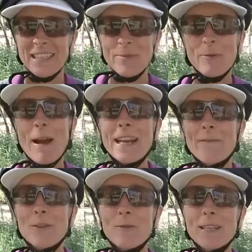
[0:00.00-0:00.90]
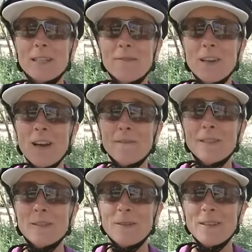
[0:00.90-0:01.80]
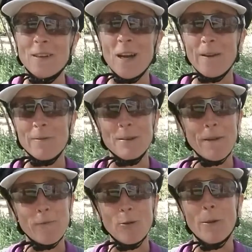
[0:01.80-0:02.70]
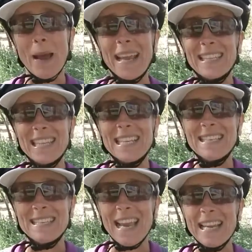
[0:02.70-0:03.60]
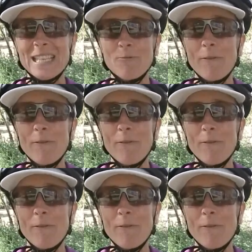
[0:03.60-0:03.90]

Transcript: You'll be waiting for the rest of your life until you die if we remain in these states.